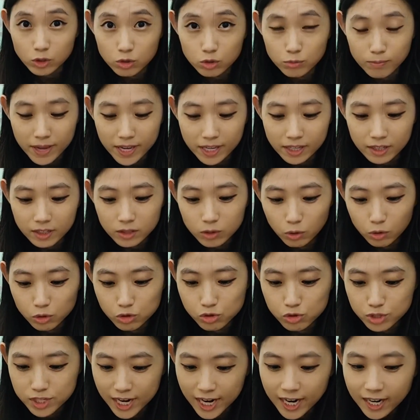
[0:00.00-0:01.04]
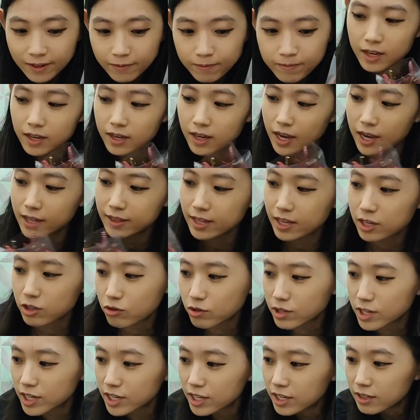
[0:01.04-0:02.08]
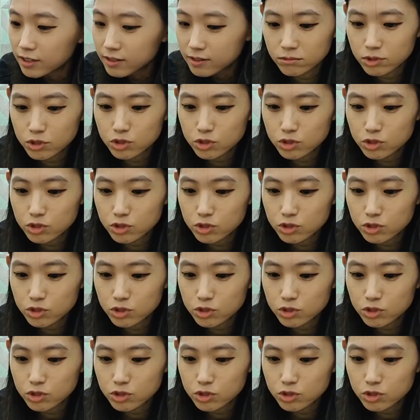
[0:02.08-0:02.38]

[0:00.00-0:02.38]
to make gochujang. And then you need